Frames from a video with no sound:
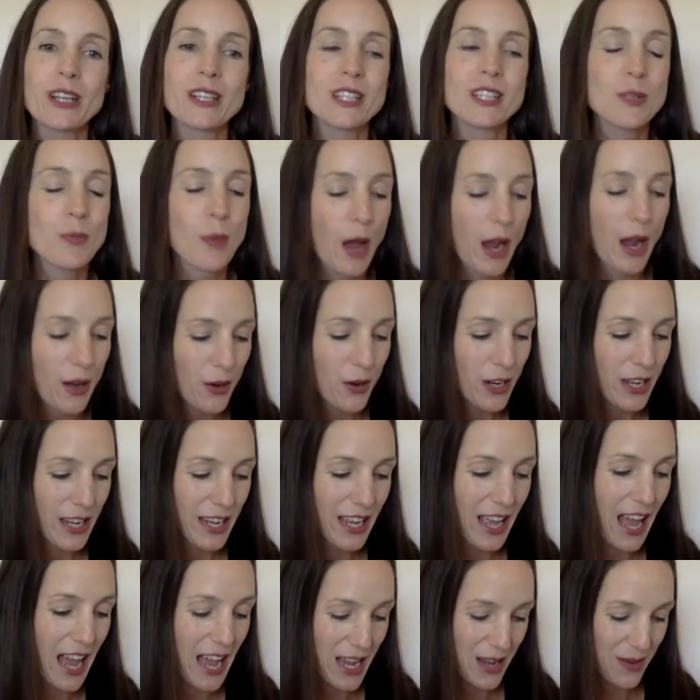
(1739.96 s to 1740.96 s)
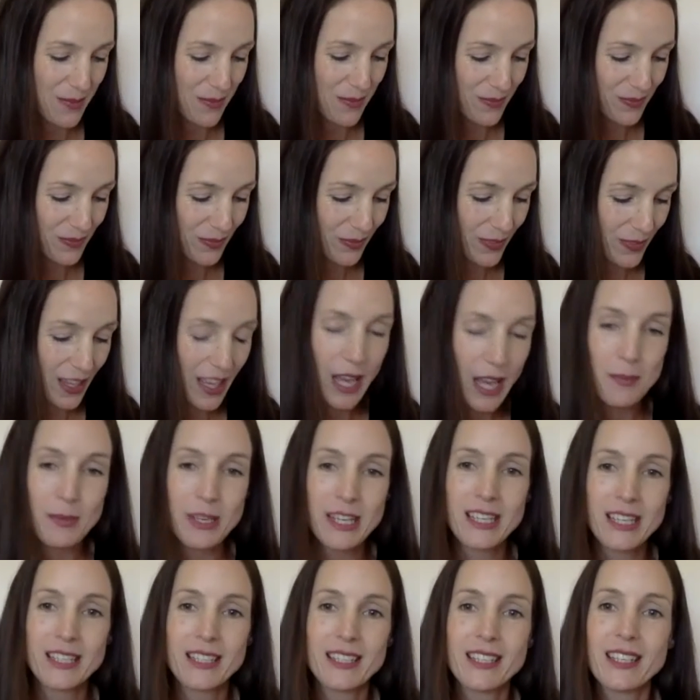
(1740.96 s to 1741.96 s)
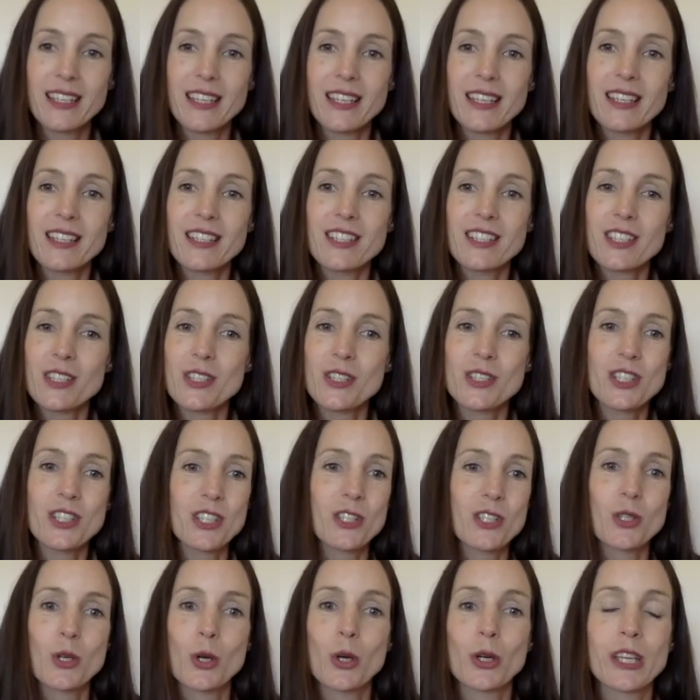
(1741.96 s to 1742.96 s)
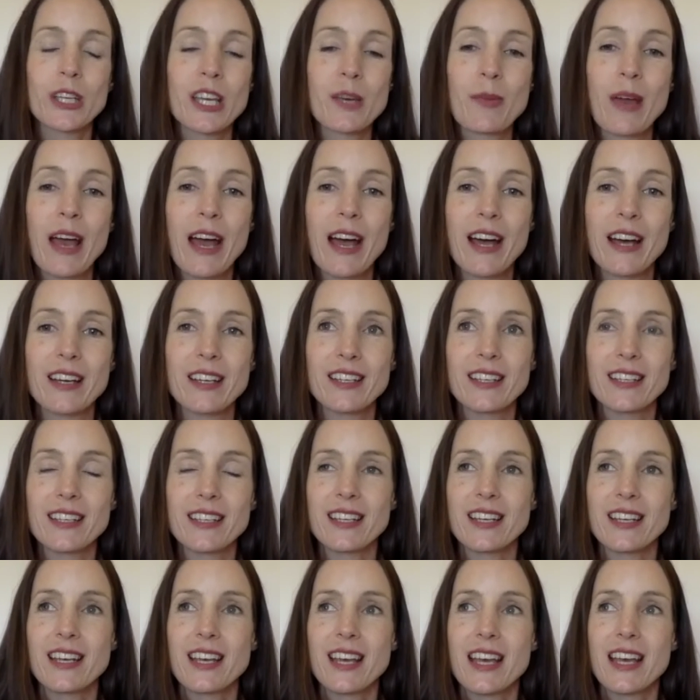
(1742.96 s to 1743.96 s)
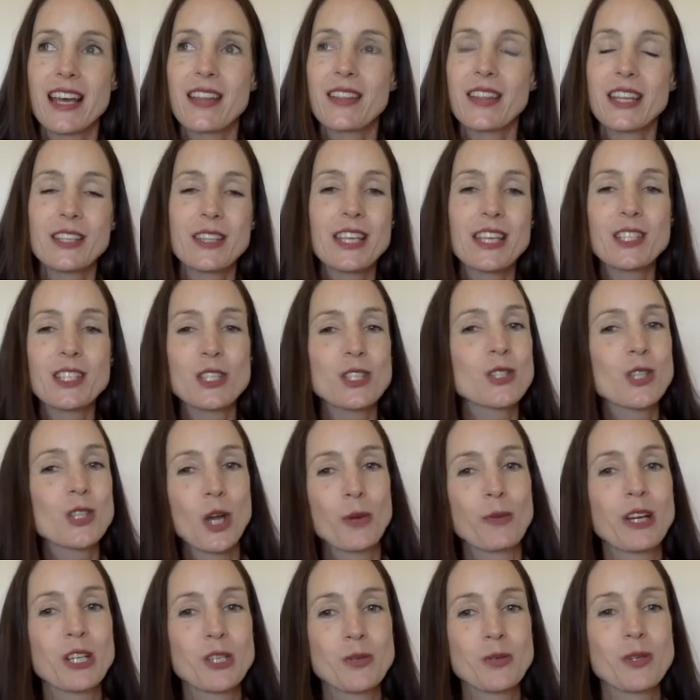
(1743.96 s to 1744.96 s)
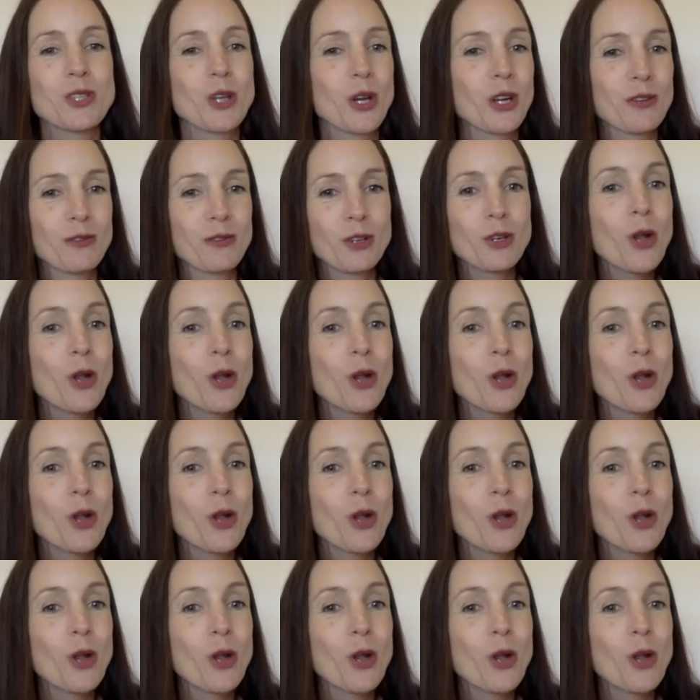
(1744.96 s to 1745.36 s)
inspiring. I mean, just talking about, there's just so much we don't even